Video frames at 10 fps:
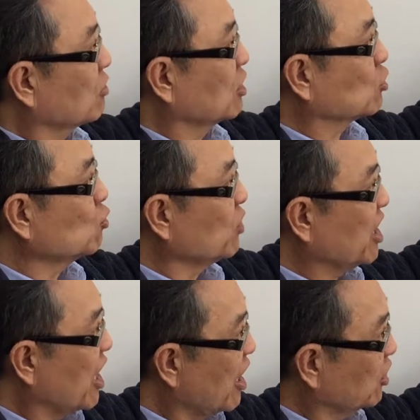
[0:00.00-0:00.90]
or the
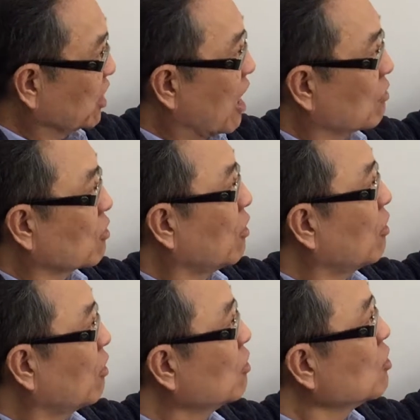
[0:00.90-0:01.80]
2EH
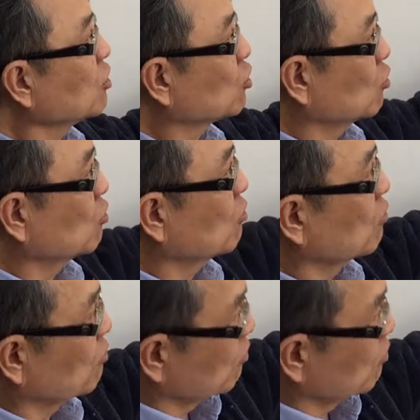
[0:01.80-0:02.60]
alcohol to